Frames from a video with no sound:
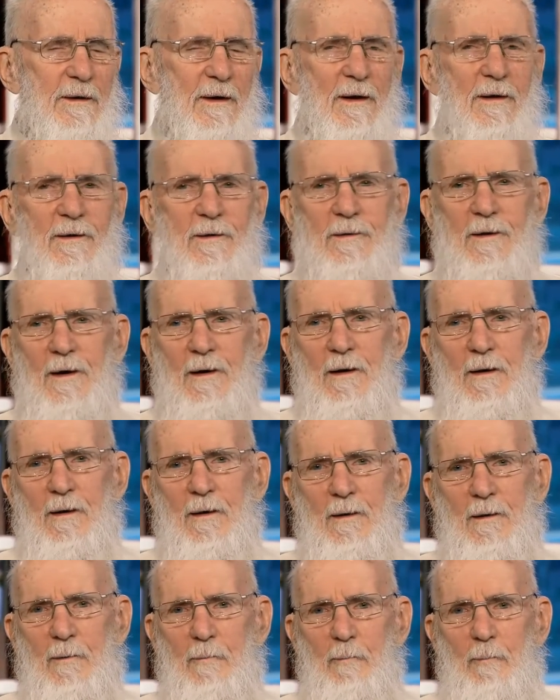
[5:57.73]
and
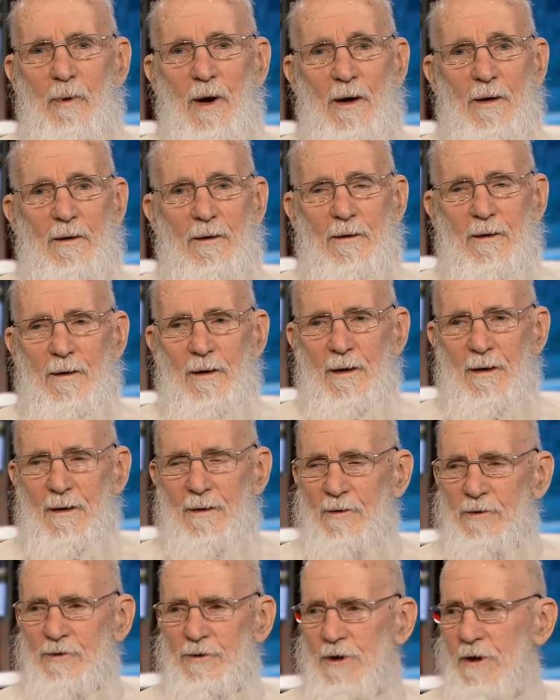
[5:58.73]
butter
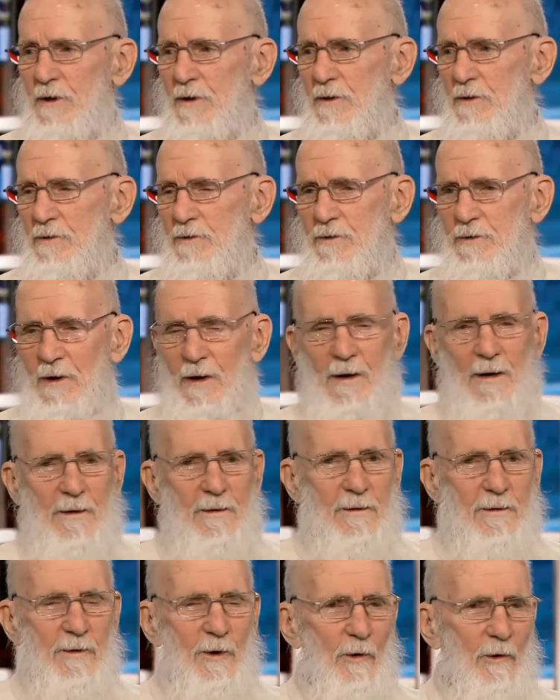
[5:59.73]
and cheese
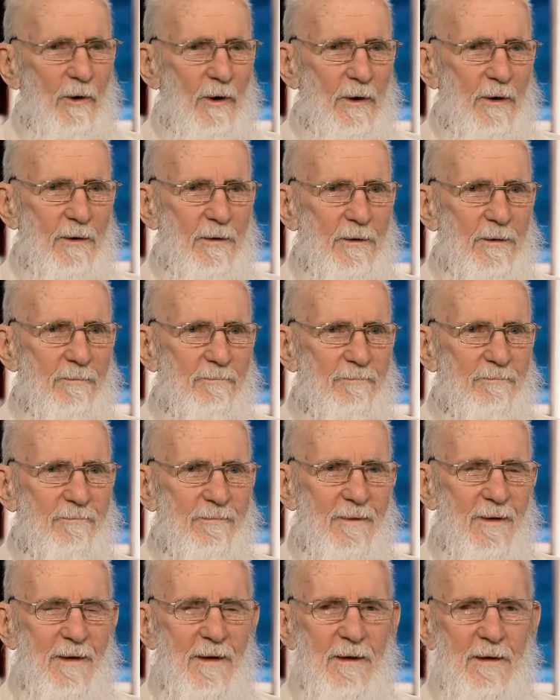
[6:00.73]
and yogurt,
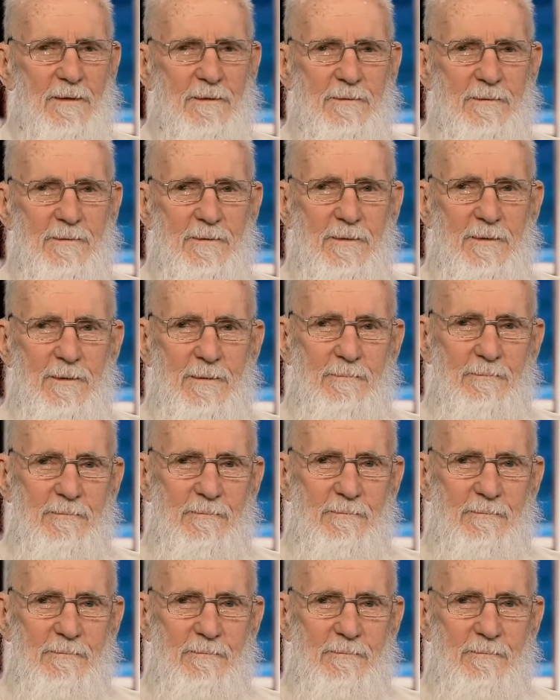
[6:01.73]
and